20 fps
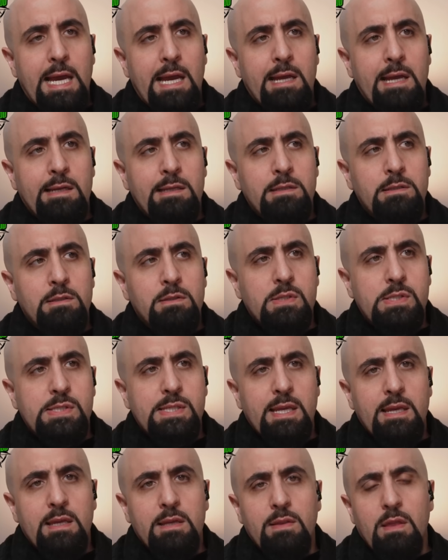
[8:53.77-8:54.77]
and
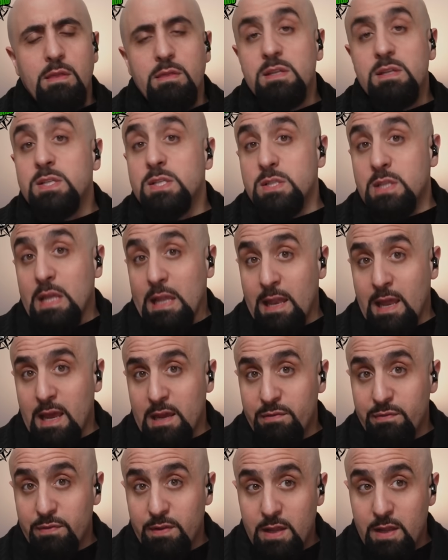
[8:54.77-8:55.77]
saying that this is the
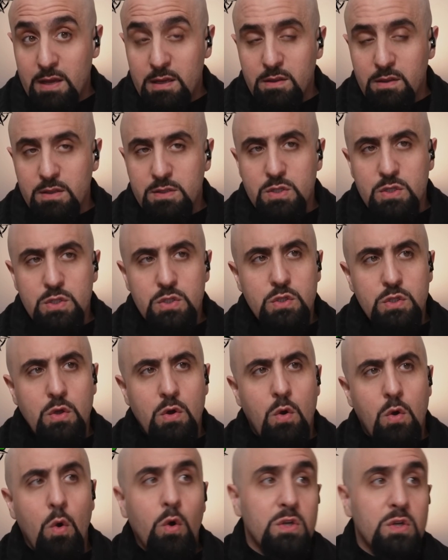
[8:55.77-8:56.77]
lifeline, this is
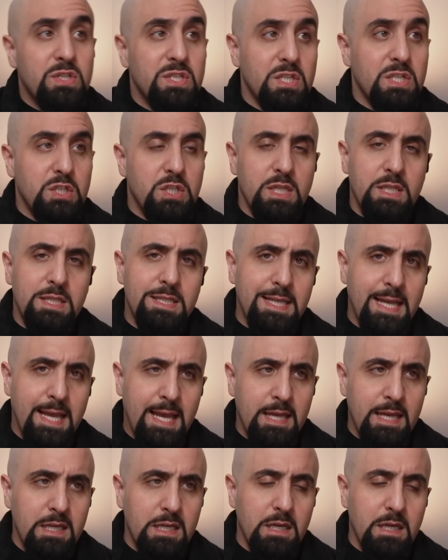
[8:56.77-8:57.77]
the oxygen
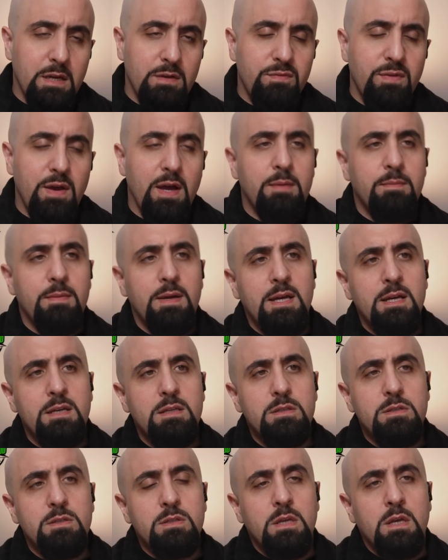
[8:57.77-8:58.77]
tank of
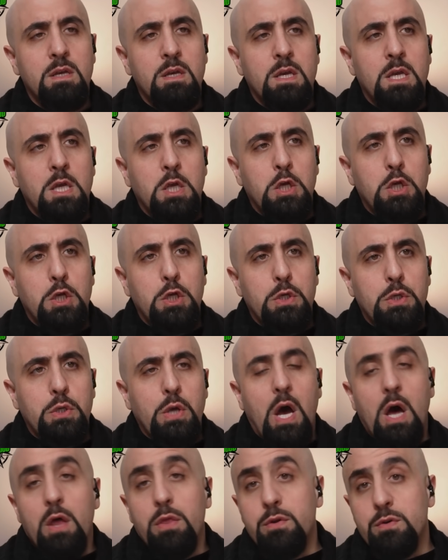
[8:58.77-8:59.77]
Hamas.
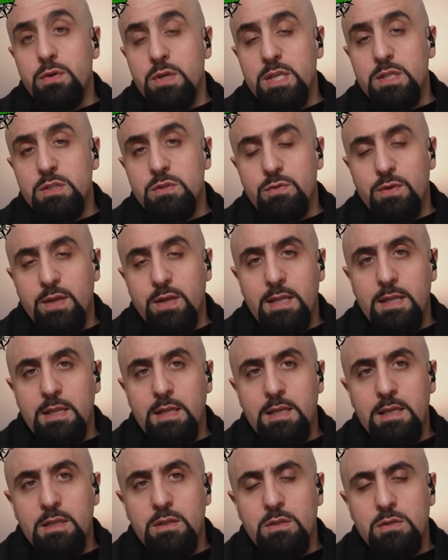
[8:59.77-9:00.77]
Other
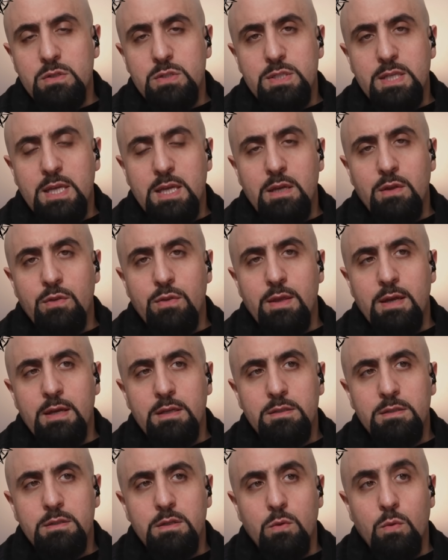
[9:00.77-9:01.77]
Israeli leaders saying
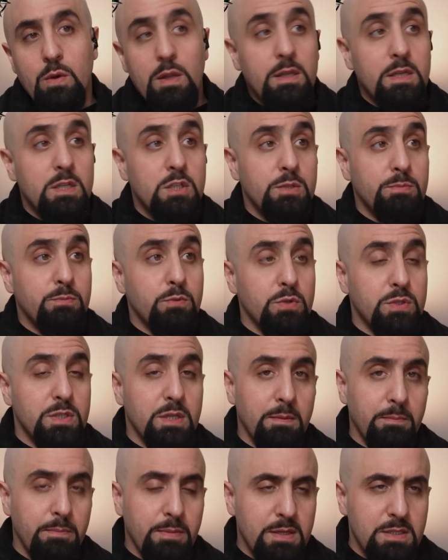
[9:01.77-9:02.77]
that, Egypt
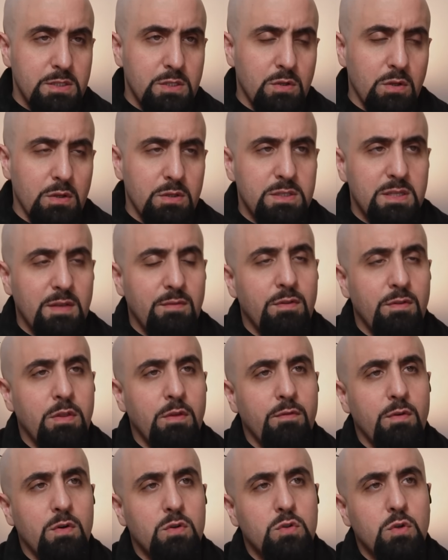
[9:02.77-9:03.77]
was complicit on the
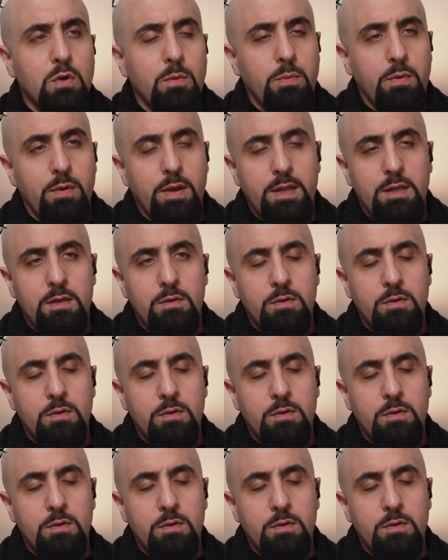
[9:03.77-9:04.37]
7th of October